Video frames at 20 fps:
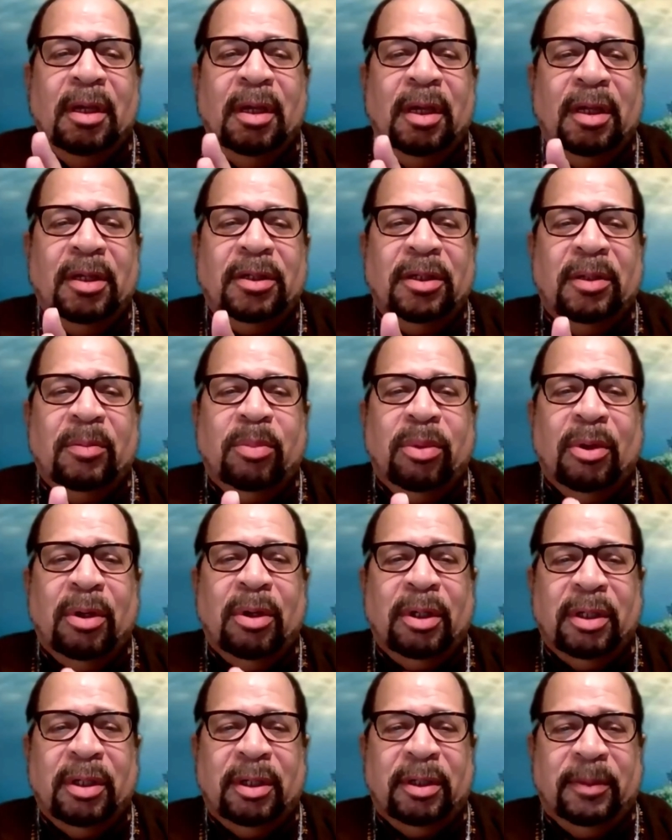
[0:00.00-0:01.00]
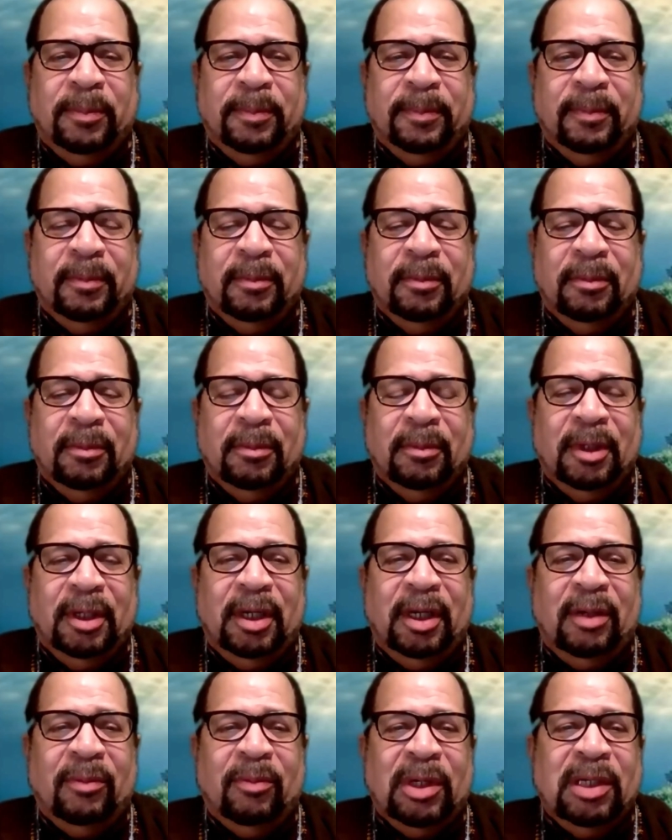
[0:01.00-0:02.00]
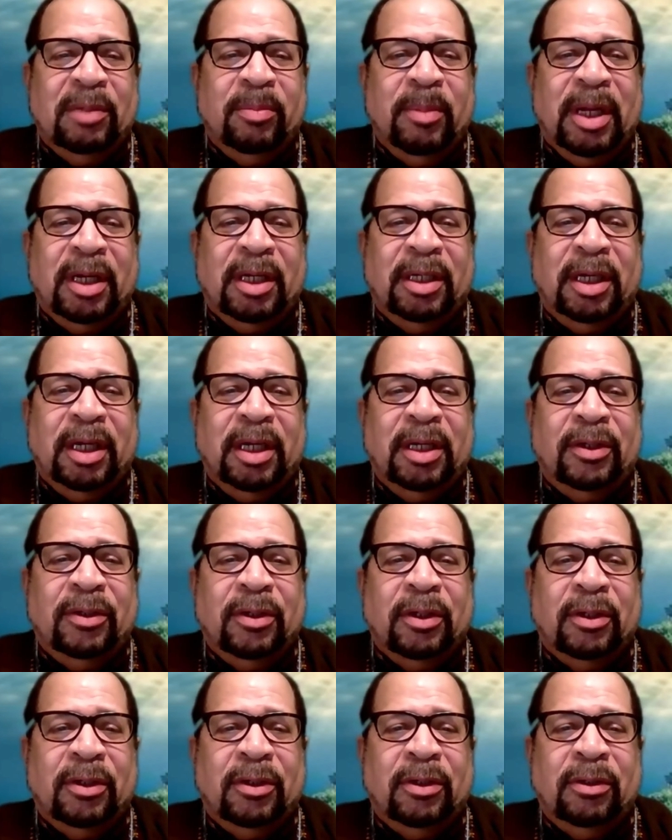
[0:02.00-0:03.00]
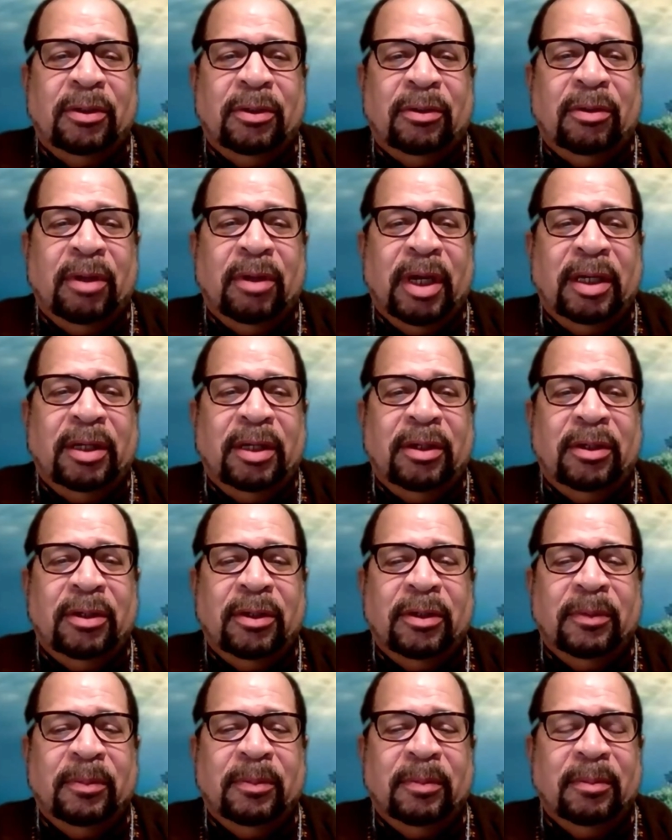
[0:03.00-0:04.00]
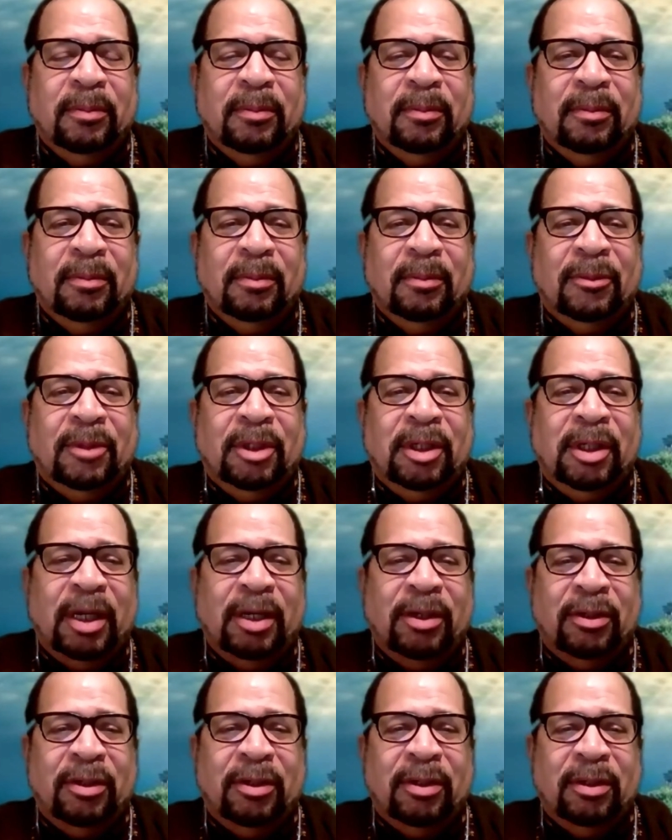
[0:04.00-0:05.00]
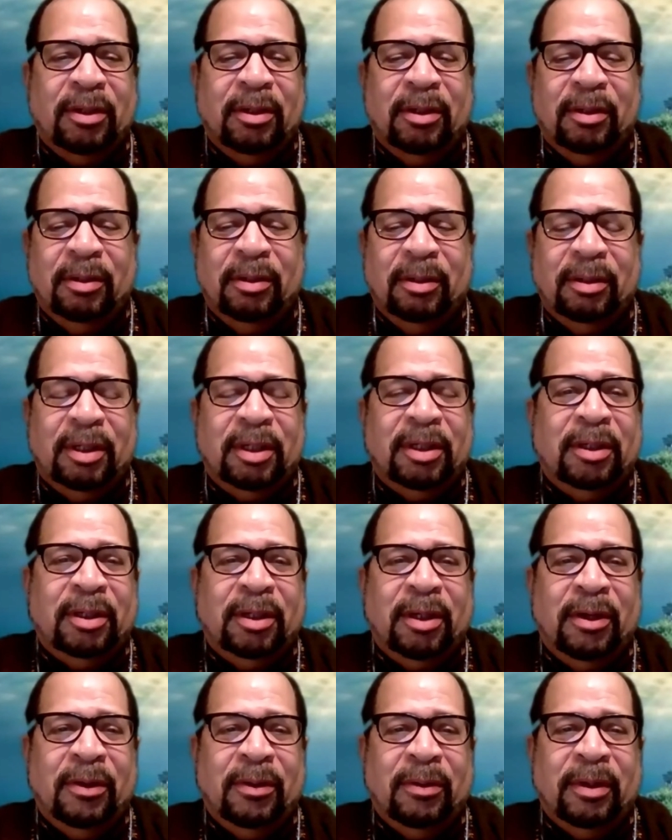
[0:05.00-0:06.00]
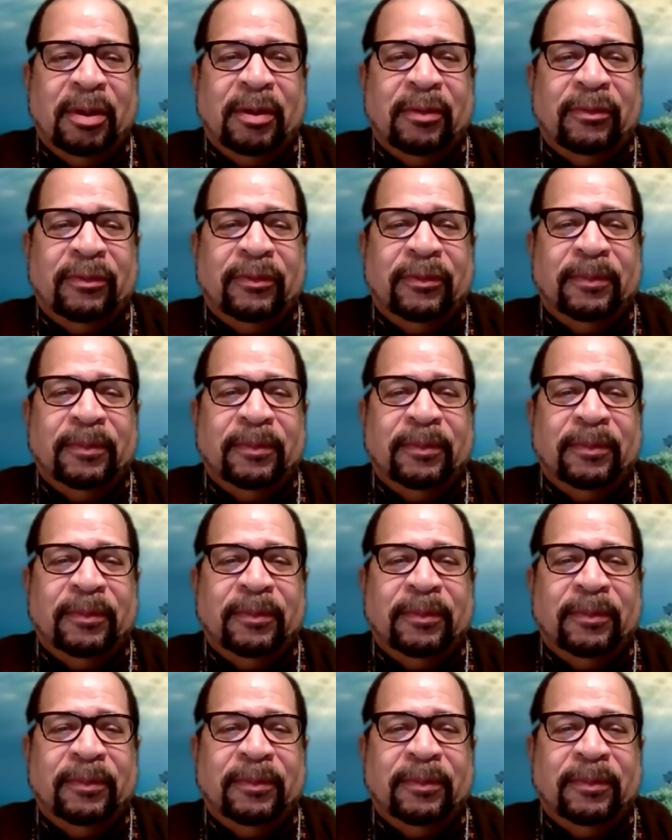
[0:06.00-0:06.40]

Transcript: it's important in one's meditation to try to touch the stone of